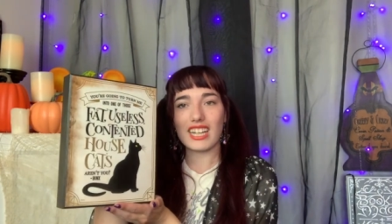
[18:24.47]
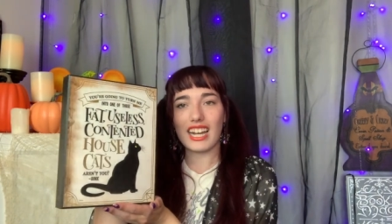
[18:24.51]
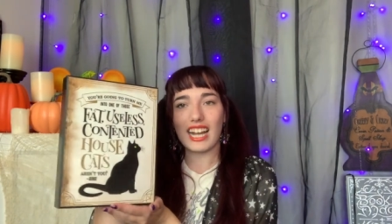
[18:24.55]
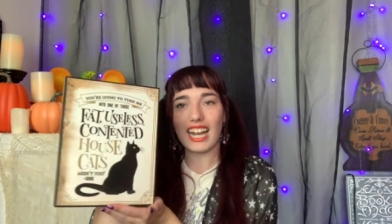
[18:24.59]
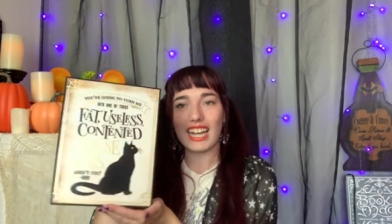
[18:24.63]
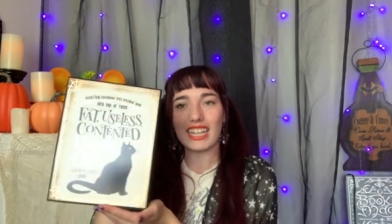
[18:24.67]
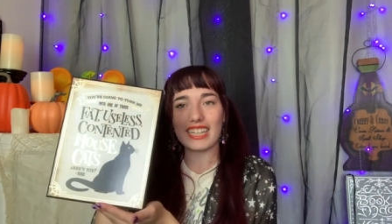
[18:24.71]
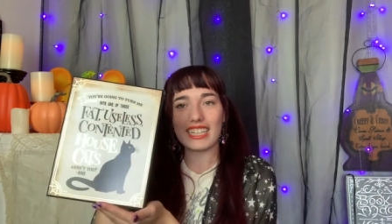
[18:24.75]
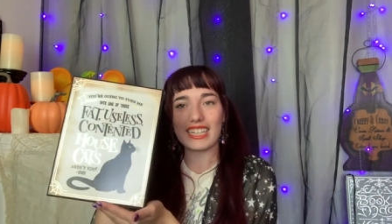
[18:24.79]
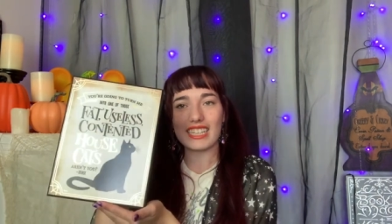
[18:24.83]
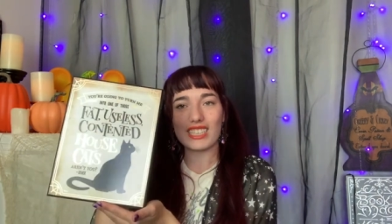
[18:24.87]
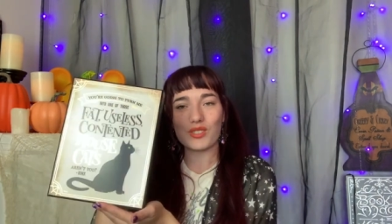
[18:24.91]

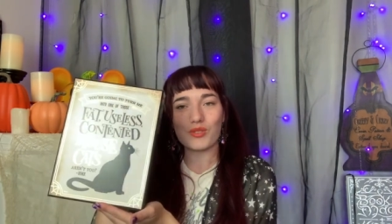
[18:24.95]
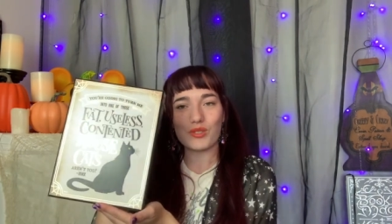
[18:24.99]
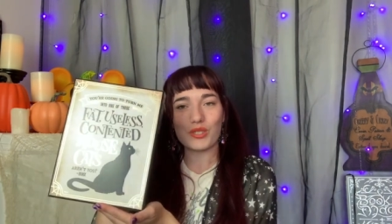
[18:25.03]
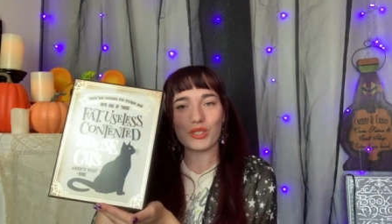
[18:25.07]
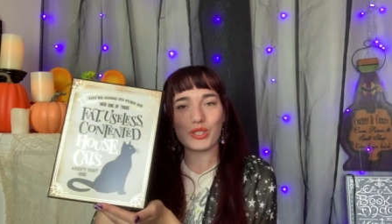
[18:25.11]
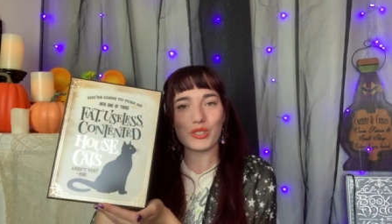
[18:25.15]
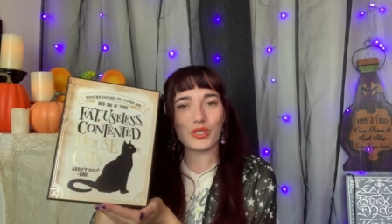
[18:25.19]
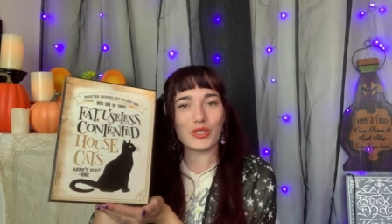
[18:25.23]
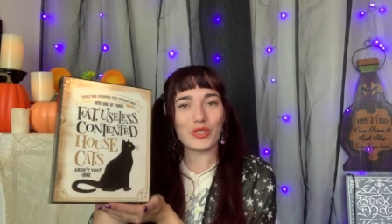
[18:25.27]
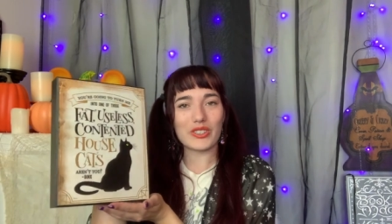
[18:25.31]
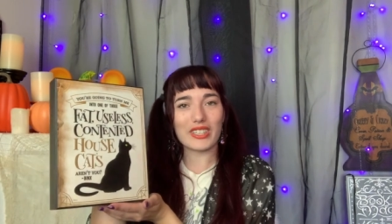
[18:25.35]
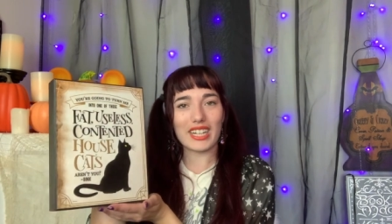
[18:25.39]
I think it's
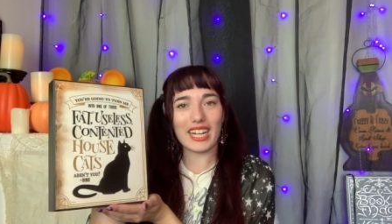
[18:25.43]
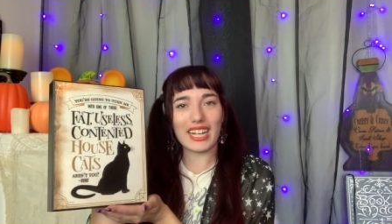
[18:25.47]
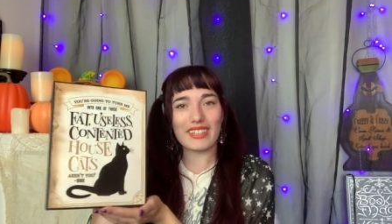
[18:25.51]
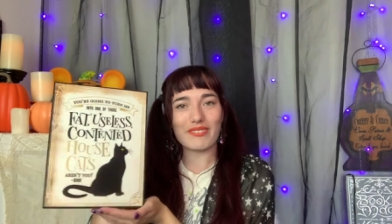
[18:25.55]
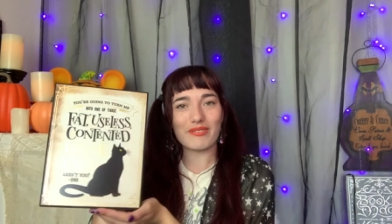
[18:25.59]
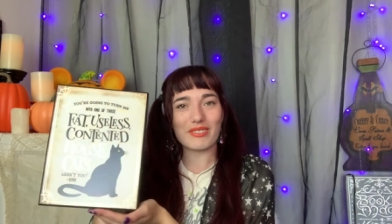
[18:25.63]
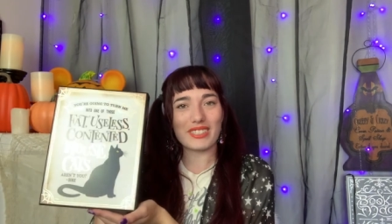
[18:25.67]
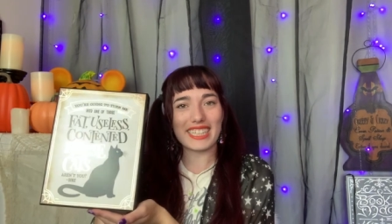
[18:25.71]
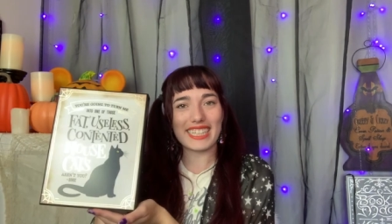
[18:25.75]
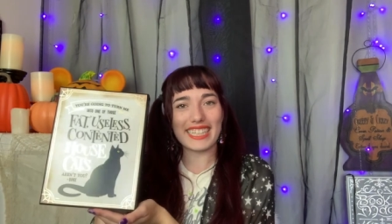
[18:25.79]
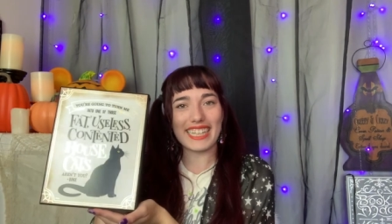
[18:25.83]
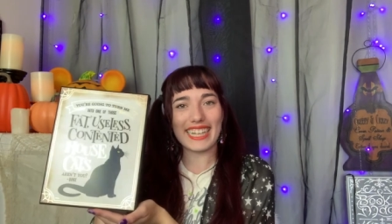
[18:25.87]
really cool, and I
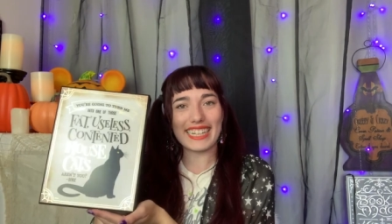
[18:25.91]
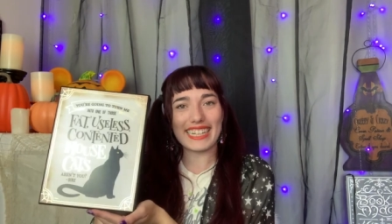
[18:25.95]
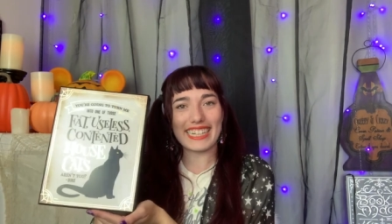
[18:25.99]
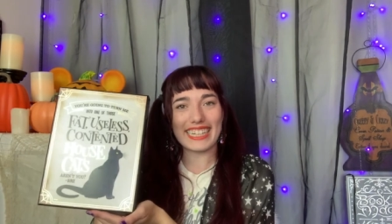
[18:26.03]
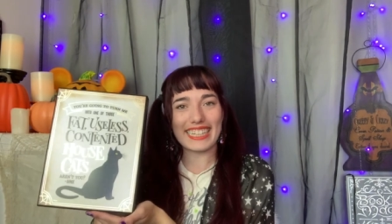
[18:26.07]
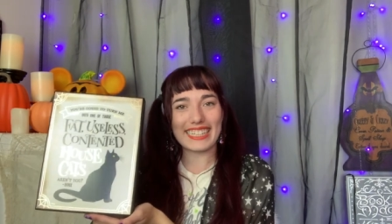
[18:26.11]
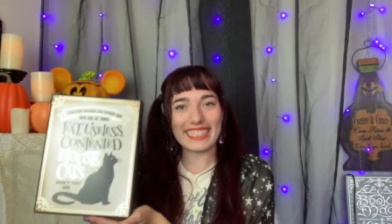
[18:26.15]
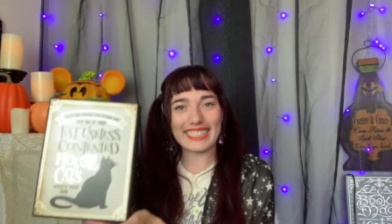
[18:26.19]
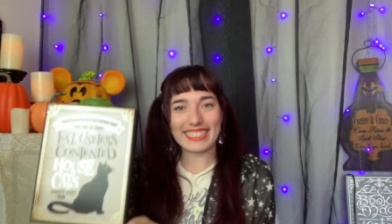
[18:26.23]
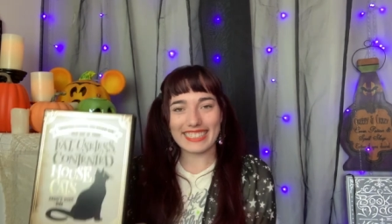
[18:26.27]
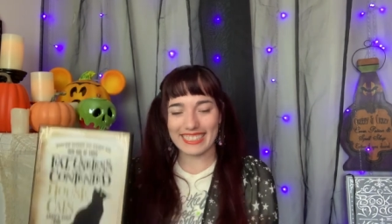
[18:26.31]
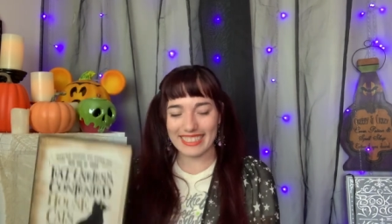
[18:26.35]
really like
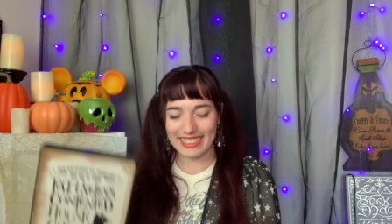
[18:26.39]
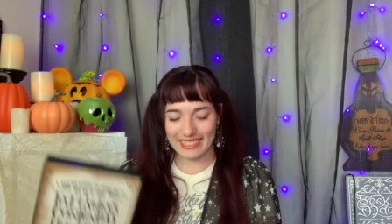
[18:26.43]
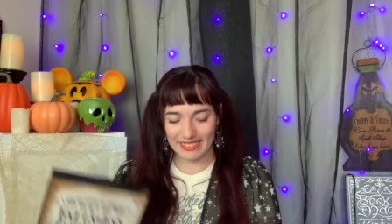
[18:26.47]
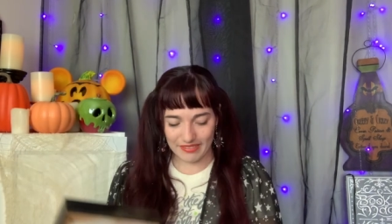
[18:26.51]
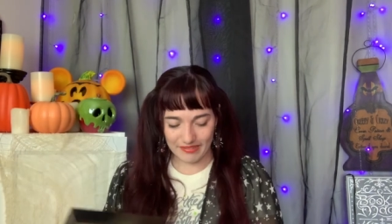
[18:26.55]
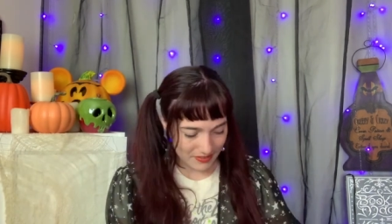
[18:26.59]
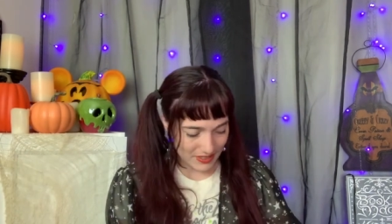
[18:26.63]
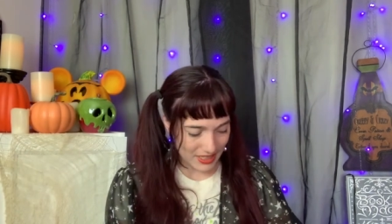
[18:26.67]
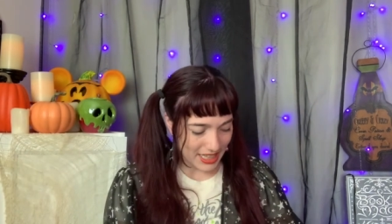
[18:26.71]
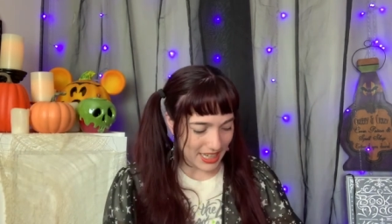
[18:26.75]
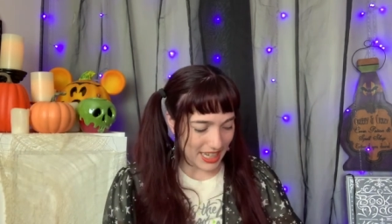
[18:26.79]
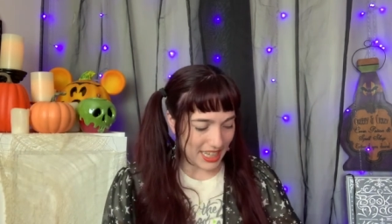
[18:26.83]
it.
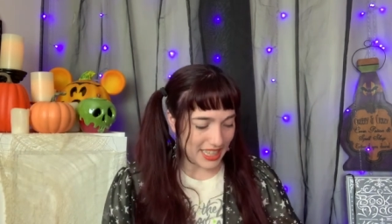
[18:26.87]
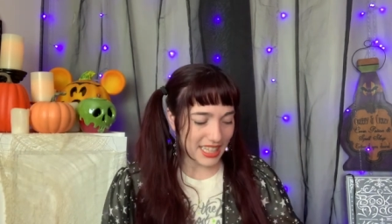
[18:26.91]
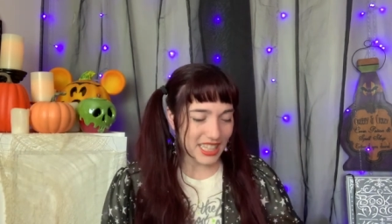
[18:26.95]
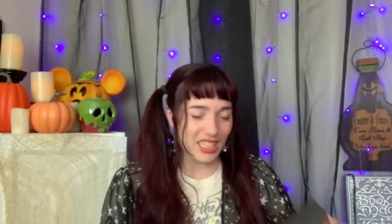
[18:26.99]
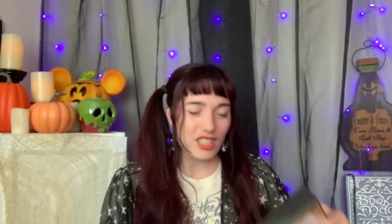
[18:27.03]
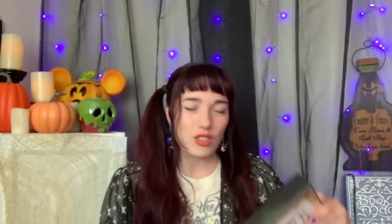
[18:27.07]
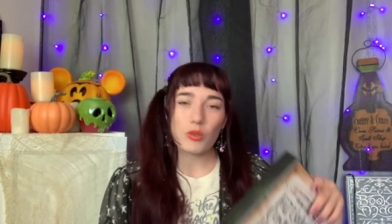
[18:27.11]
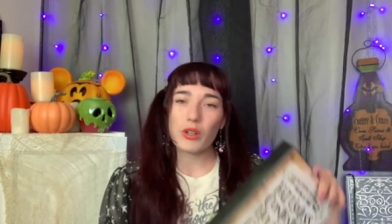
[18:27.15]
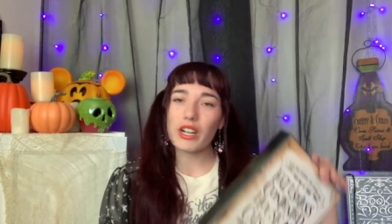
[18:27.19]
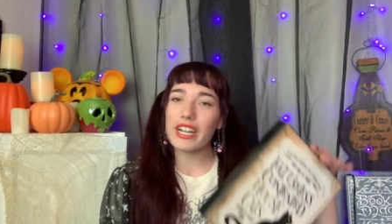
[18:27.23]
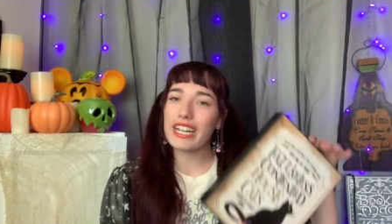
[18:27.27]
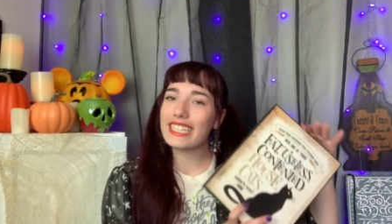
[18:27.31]
And
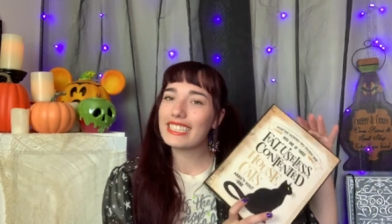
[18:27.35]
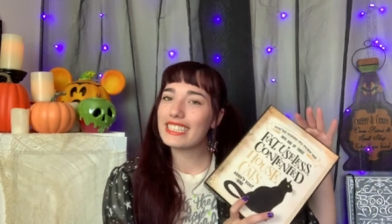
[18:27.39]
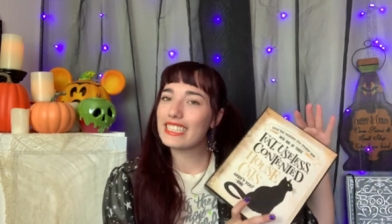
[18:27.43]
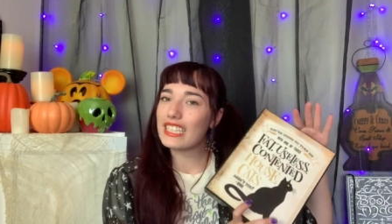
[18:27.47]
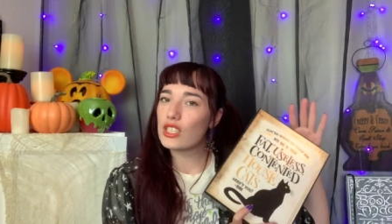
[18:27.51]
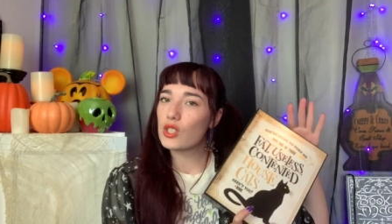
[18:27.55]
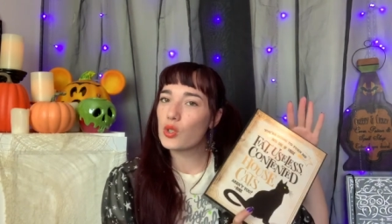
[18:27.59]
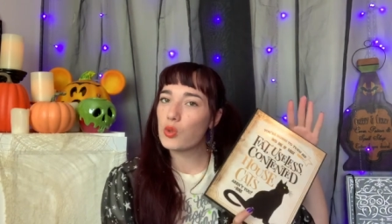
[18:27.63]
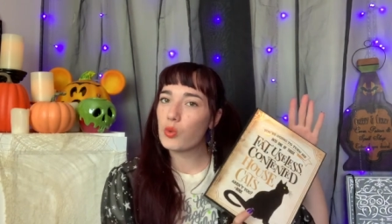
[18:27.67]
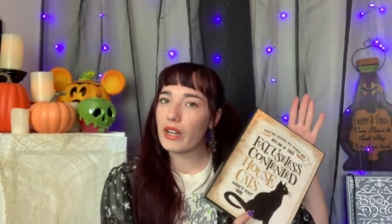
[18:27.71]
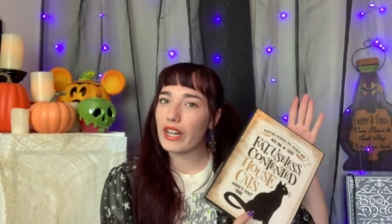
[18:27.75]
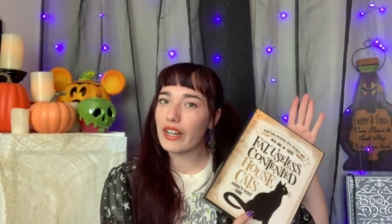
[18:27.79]
this was
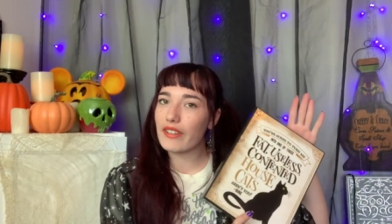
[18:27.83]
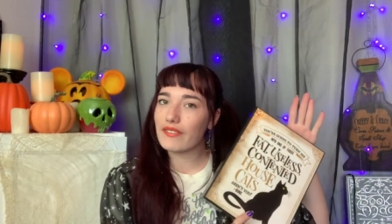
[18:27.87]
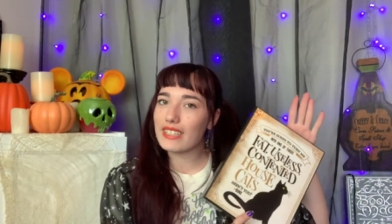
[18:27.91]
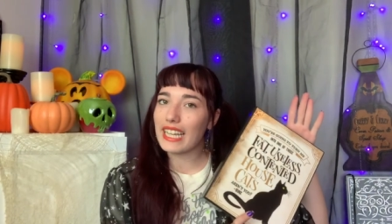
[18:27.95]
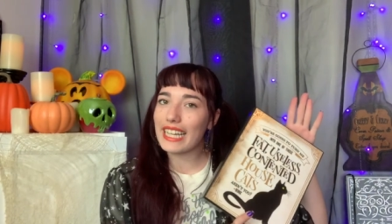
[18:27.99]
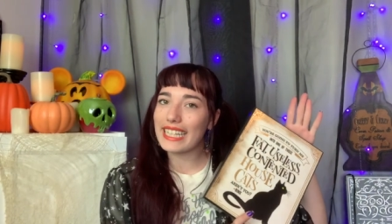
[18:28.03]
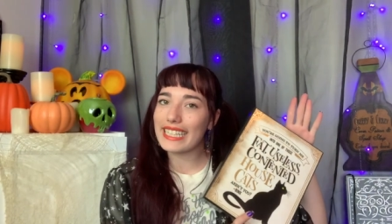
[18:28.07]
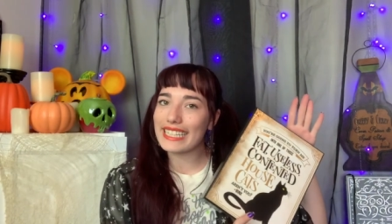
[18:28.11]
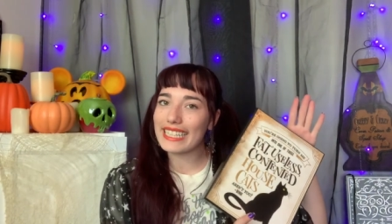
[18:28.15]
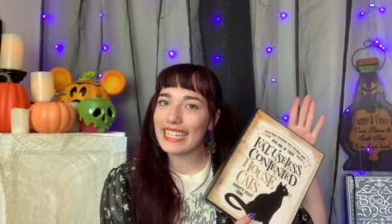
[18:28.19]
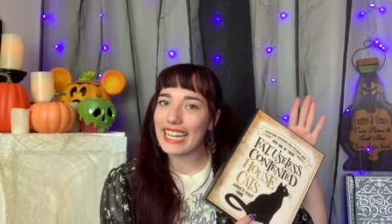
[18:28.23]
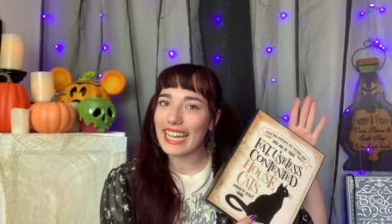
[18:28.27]
twelve
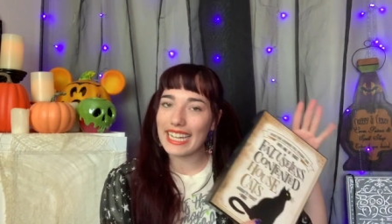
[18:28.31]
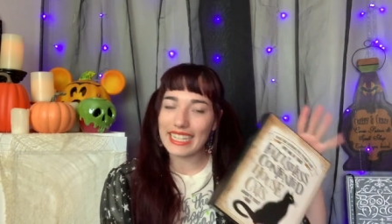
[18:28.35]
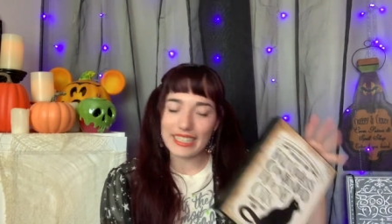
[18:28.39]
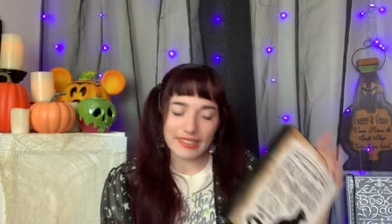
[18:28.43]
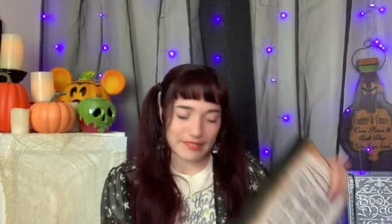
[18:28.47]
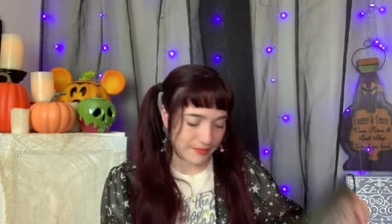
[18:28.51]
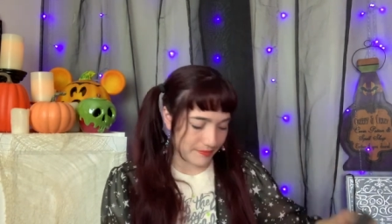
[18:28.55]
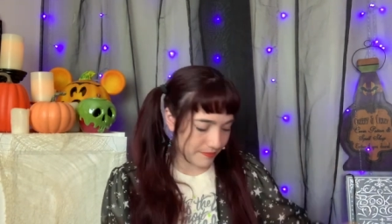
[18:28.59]
ninety-nine.